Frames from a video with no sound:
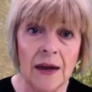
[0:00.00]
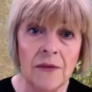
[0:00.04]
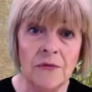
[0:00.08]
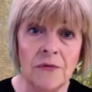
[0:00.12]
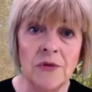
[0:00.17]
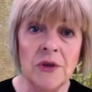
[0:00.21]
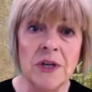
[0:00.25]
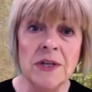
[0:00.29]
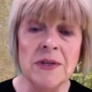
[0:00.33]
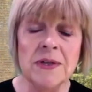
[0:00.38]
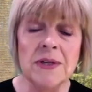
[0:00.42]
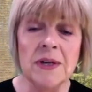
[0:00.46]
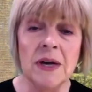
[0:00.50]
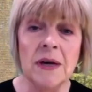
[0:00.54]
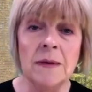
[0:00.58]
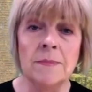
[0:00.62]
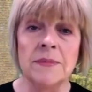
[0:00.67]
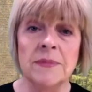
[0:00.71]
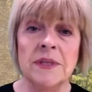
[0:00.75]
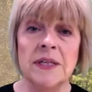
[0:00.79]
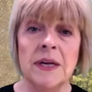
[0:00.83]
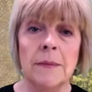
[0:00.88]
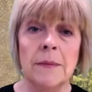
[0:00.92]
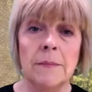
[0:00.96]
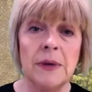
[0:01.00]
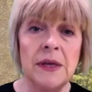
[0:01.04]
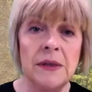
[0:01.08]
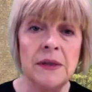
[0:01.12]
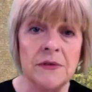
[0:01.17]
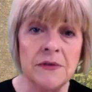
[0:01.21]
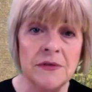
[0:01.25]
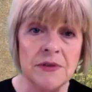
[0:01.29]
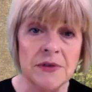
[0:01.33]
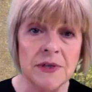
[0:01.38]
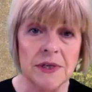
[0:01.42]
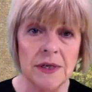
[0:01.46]
If this comes up
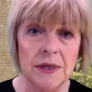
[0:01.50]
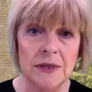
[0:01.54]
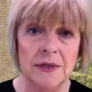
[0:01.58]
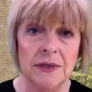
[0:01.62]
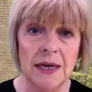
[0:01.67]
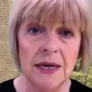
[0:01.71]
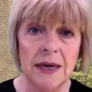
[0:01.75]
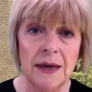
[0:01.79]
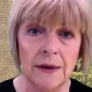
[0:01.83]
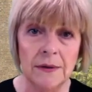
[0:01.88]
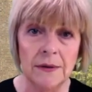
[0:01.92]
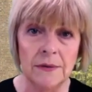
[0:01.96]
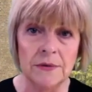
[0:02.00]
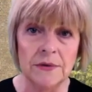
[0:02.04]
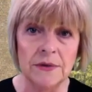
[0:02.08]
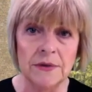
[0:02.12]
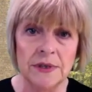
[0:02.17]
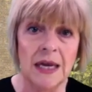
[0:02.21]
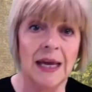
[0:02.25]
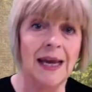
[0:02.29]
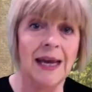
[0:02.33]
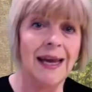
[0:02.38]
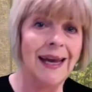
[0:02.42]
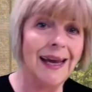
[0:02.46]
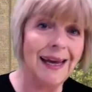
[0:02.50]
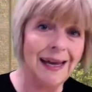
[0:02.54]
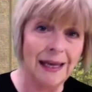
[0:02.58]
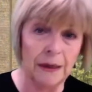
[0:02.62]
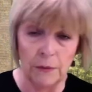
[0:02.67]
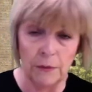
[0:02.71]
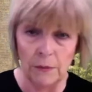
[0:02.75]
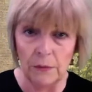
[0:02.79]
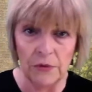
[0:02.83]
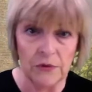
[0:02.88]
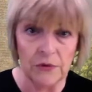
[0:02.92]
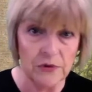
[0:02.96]
in the sixth house
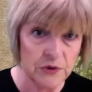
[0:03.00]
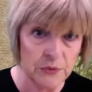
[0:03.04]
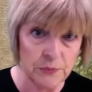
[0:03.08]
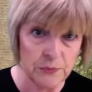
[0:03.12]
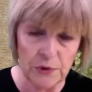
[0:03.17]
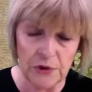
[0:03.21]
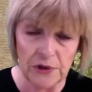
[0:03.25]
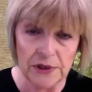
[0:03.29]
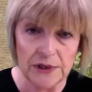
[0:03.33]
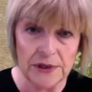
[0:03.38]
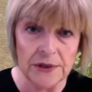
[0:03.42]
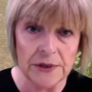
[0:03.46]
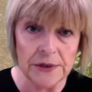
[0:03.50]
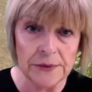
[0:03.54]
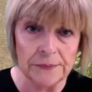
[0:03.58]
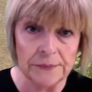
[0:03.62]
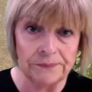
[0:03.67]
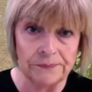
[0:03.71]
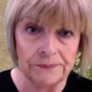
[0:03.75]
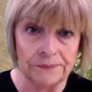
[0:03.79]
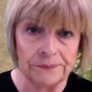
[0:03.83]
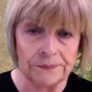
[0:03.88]
in the spread,